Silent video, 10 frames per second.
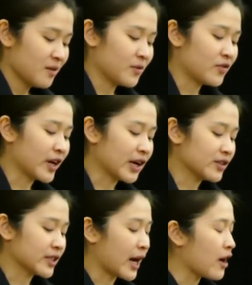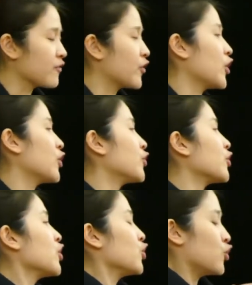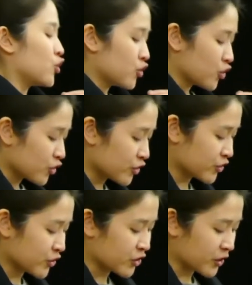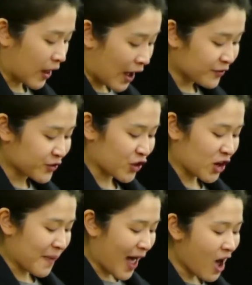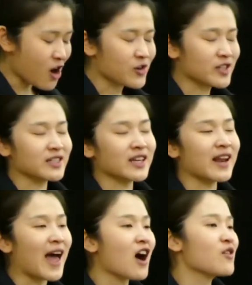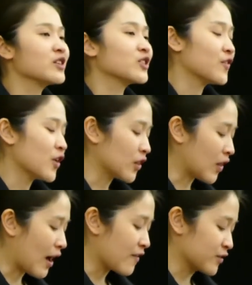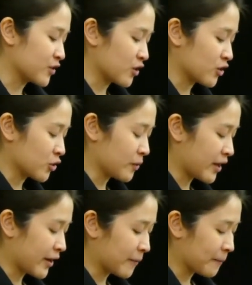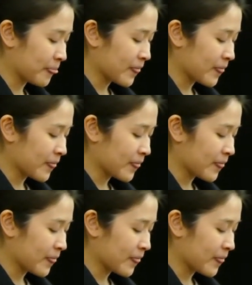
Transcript: Marina is the kind of girl who used to live stream hours and hours of her life on social media.